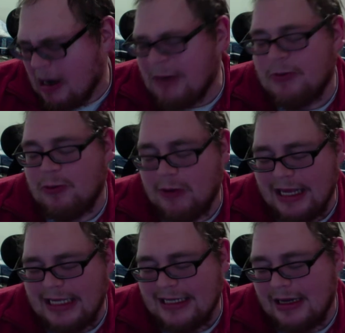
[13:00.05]
of
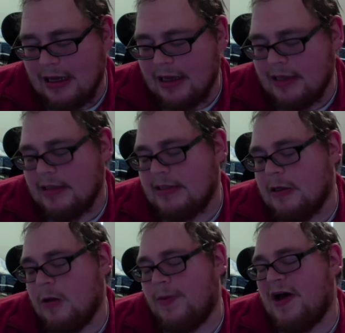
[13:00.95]
2010
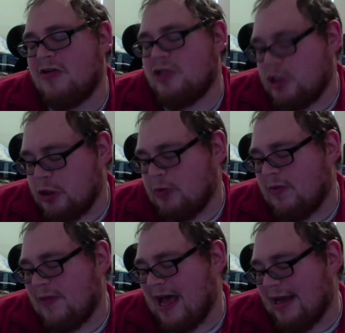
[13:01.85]
till about June
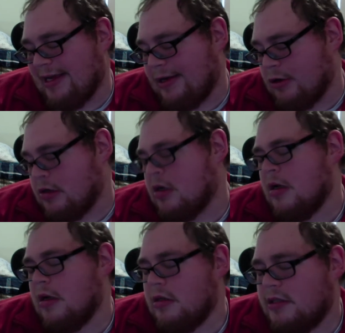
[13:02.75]
of that year.
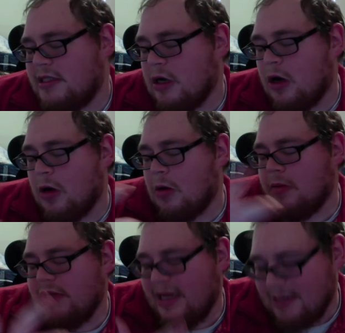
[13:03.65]

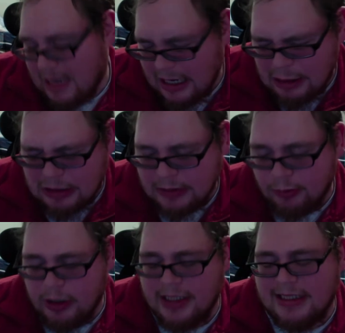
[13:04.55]
So, the entire
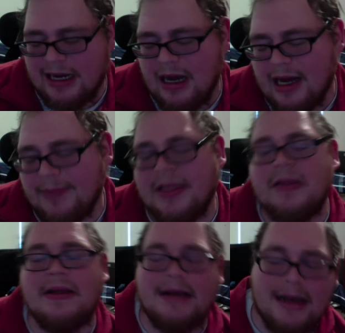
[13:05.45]
springtime and
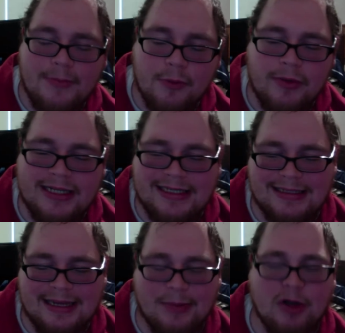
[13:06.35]
then a couple weeks of
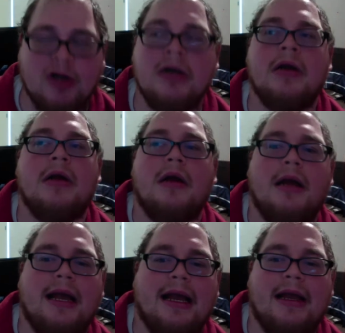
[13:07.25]
summer.
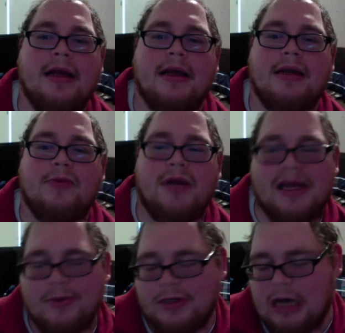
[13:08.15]
And we
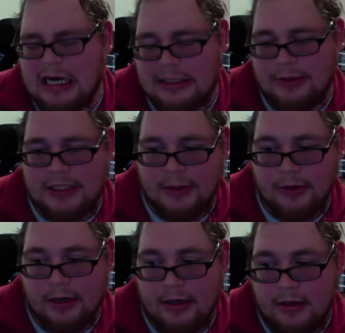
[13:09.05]
never talked to each other
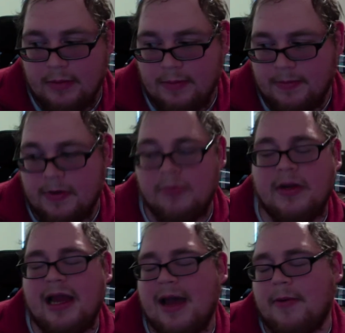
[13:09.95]
again. But
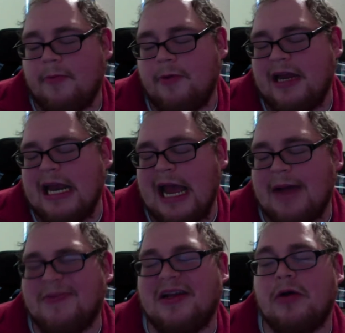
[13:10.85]
we didn't
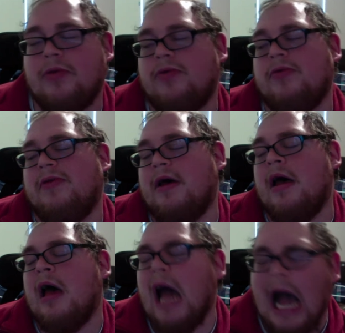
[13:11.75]
have to go through the,
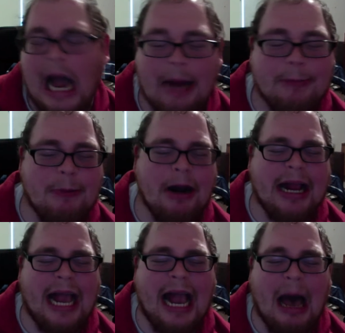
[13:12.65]
I'm
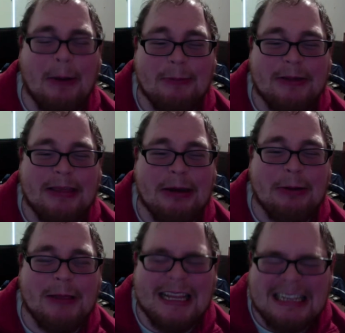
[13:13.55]
breaking up with you
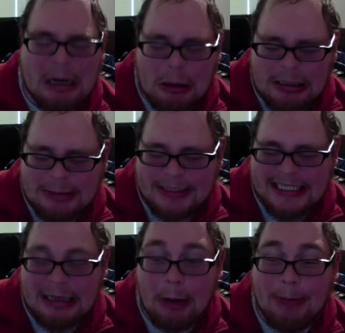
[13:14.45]
and this hurts me
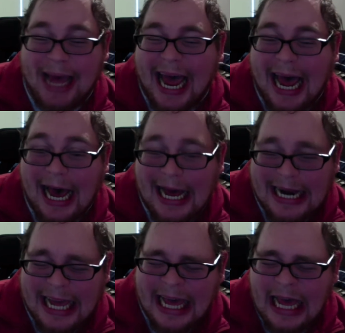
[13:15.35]
so
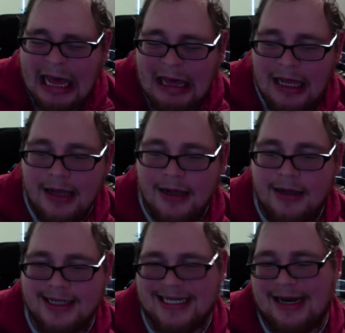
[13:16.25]
bad.
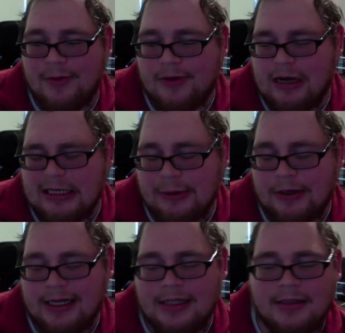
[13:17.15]
Because I never talked to her
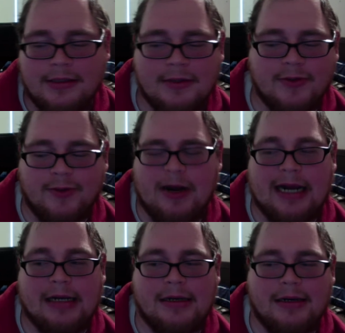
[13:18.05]
again. So, it was great,